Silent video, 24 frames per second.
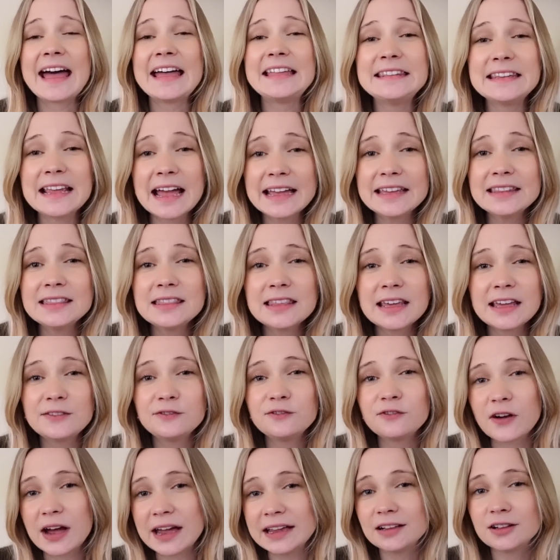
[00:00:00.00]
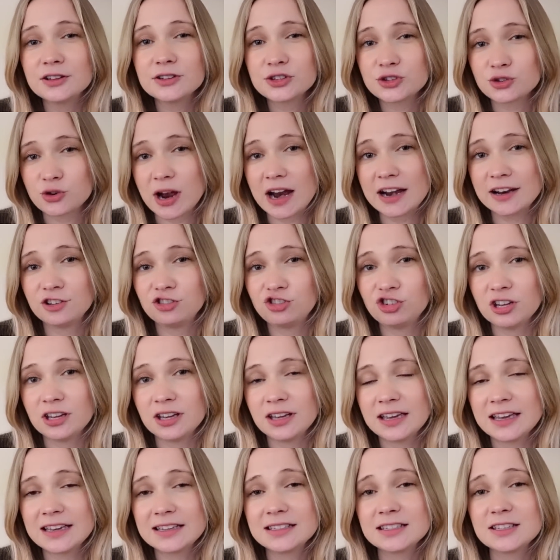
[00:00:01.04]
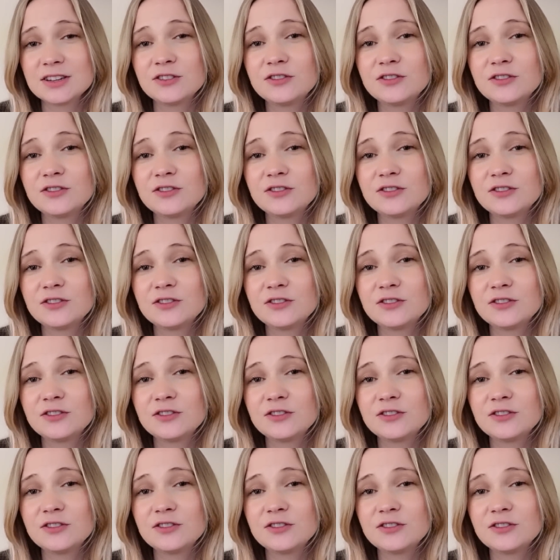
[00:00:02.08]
And ninth and final strategy is to